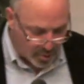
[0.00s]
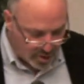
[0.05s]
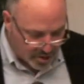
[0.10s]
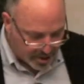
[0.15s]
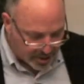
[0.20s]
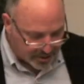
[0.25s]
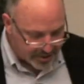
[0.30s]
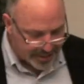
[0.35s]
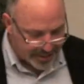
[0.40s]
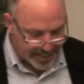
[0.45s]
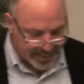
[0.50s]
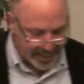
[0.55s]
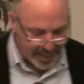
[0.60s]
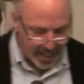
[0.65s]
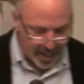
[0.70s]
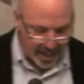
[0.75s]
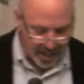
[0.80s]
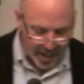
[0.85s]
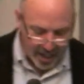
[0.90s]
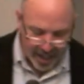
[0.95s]
world,
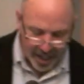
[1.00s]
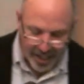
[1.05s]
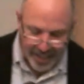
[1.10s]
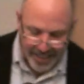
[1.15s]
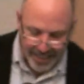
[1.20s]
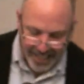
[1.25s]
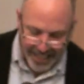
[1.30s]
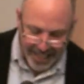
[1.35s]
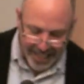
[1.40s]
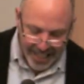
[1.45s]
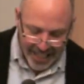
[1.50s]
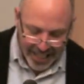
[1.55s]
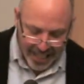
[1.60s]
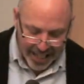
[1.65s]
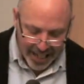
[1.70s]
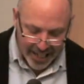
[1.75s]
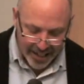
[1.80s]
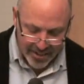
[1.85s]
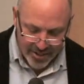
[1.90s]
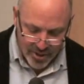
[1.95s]
uh,
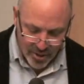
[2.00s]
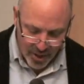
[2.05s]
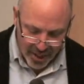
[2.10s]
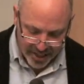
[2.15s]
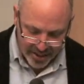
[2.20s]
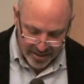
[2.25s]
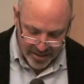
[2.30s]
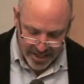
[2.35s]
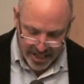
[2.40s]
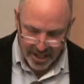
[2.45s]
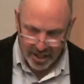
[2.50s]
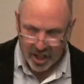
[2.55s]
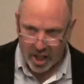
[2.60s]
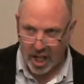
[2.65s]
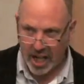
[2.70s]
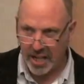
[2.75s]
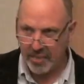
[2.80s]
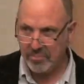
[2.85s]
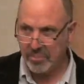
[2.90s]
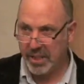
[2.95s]
and so I could say a
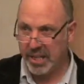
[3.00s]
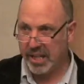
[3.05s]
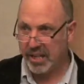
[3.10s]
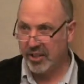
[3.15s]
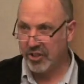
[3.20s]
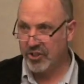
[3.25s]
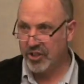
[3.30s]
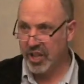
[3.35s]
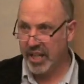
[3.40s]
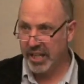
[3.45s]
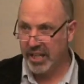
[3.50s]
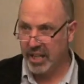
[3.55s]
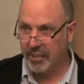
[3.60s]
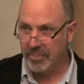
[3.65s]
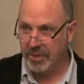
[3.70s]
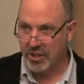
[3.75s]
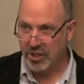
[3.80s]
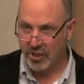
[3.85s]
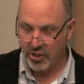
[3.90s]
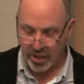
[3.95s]
lot, but I'll try and
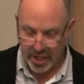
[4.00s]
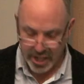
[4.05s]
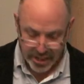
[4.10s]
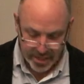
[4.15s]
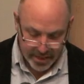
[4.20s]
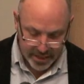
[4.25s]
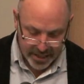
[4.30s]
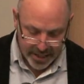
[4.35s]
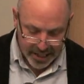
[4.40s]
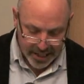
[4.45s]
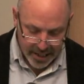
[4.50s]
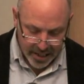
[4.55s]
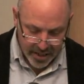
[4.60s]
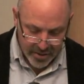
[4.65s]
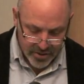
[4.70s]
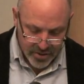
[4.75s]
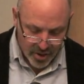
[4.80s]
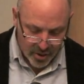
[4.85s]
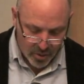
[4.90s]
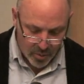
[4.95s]
keep it short.
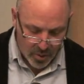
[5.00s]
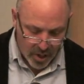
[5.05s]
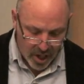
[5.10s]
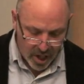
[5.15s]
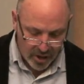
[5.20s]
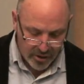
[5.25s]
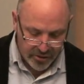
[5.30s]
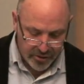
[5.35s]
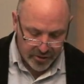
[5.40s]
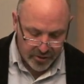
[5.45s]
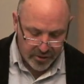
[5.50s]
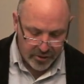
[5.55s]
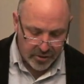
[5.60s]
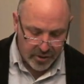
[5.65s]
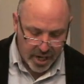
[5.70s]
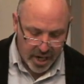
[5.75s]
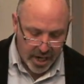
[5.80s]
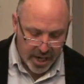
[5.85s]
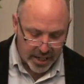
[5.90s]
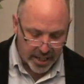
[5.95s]
So
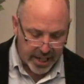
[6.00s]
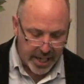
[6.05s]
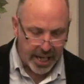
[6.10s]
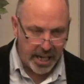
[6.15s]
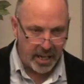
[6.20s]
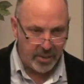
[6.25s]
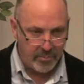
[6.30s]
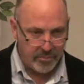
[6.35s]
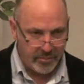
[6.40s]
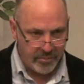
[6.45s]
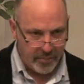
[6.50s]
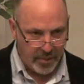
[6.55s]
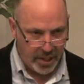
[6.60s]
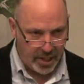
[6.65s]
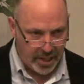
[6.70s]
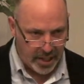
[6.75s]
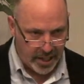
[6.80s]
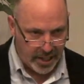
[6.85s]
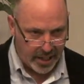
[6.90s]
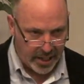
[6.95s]
Arthur uh, came
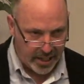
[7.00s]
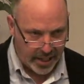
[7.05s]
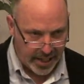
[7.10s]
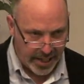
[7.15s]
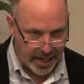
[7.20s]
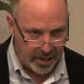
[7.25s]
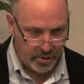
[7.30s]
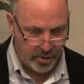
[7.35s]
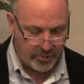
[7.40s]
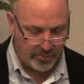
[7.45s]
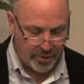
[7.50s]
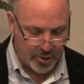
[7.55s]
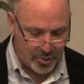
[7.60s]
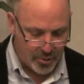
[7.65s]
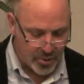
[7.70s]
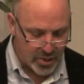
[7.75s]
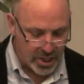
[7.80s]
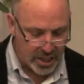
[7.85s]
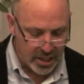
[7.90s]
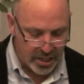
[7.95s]
uh, out of
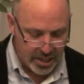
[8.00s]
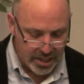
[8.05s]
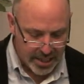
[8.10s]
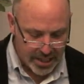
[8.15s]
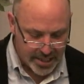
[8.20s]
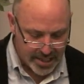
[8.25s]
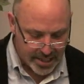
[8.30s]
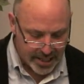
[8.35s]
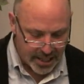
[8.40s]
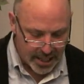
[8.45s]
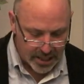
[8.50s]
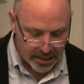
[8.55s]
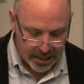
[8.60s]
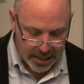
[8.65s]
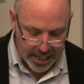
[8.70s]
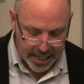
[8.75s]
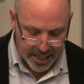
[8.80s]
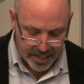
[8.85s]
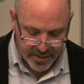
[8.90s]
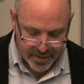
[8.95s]
New Zealand as a young
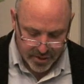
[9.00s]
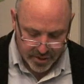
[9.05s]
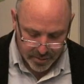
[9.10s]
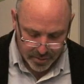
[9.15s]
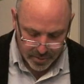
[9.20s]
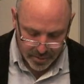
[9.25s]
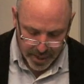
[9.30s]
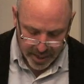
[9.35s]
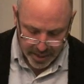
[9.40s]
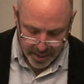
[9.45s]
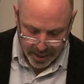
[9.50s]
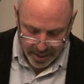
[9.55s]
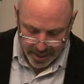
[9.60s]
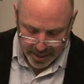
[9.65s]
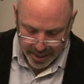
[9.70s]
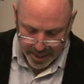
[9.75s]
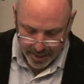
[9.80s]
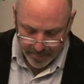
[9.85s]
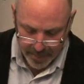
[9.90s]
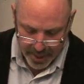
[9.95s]
lad to
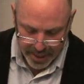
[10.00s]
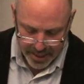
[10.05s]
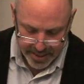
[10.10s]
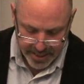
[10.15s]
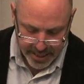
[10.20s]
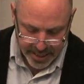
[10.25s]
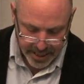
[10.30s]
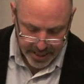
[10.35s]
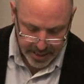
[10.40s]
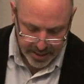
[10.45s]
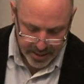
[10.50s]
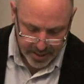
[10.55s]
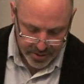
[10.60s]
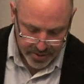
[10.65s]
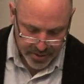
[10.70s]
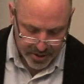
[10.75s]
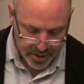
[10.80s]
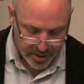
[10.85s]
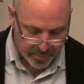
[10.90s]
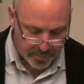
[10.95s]
uh, M I T to
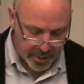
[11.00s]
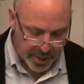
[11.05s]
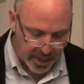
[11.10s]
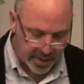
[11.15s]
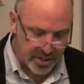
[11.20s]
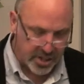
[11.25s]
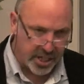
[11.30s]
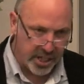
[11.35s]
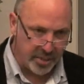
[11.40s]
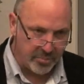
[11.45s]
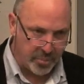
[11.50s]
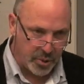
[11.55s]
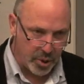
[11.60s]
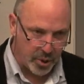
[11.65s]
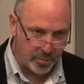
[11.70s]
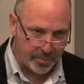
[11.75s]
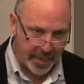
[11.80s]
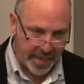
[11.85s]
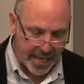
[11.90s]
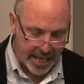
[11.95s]
start a PhD in
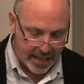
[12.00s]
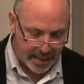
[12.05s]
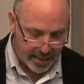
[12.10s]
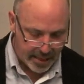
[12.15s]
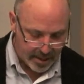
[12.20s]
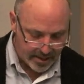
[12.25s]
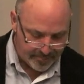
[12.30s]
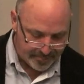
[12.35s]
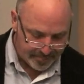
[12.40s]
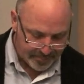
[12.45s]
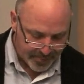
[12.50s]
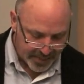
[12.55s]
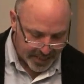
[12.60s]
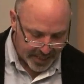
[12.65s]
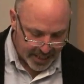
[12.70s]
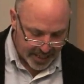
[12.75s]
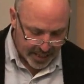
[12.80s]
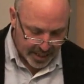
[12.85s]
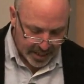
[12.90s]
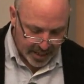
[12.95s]
pure math.
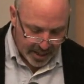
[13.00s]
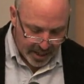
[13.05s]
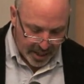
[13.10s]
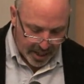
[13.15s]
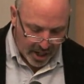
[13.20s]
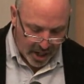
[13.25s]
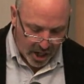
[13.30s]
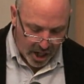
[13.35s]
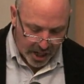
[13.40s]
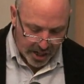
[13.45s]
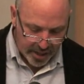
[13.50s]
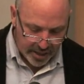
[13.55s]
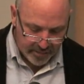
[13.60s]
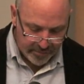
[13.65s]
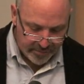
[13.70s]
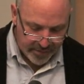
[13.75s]
Uh, he